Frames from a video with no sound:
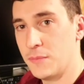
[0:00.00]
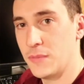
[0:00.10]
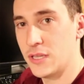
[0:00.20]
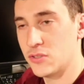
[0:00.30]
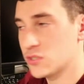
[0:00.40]

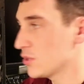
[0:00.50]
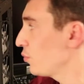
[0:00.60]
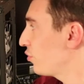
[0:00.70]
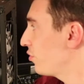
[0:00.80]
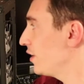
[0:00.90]
and so
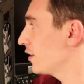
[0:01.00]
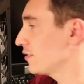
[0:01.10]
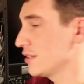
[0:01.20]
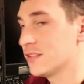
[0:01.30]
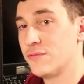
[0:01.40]
thick
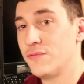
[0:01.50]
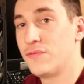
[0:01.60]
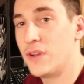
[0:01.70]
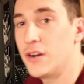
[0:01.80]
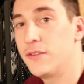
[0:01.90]
that it's
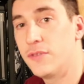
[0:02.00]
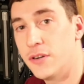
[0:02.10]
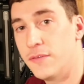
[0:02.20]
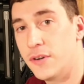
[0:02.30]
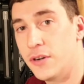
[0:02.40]
very,
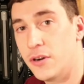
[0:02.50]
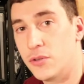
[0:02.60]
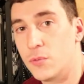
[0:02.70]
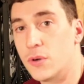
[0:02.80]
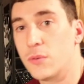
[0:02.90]
very, very hard
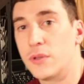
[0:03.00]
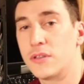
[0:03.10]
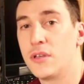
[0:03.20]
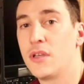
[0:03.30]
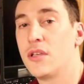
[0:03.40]
to work
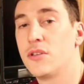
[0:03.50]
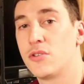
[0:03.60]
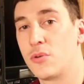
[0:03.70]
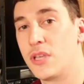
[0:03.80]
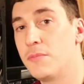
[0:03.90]
with.
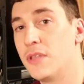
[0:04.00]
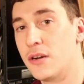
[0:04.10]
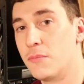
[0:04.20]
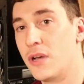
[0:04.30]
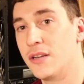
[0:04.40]
So keep that
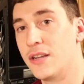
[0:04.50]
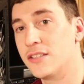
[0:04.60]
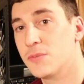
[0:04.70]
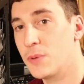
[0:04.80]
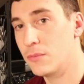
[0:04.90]
in mind. I
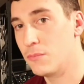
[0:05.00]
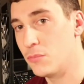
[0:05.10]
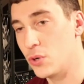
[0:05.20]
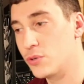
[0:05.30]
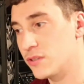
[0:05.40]
spent
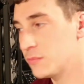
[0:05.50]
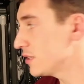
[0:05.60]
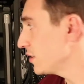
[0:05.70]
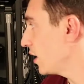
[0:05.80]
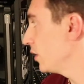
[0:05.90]
most of my
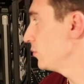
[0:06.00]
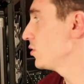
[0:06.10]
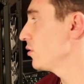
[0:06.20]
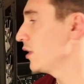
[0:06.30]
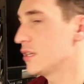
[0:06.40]
time
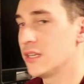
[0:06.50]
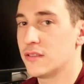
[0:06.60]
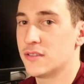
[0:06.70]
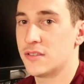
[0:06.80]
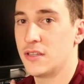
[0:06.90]
just trying to get
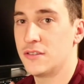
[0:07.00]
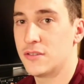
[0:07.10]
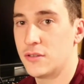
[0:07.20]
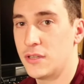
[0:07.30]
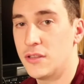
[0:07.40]
this
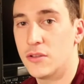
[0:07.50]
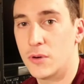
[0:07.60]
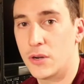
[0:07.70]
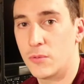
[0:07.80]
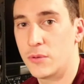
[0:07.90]
in the
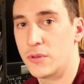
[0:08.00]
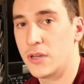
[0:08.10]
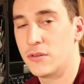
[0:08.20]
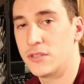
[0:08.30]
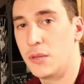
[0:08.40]
right way
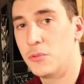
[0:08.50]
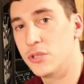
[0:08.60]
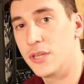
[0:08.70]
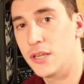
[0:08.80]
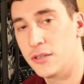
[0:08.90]
without
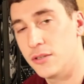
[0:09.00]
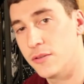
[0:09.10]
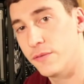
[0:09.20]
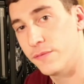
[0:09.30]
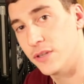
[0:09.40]
damaging any of
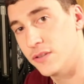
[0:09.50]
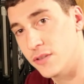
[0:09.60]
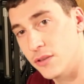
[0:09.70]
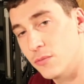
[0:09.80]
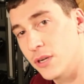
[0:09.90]
the fins
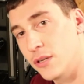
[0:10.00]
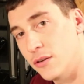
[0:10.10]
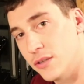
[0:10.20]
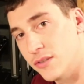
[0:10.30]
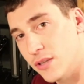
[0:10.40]
on the
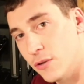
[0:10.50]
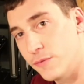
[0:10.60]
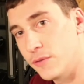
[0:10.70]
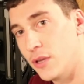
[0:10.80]
radiator itself.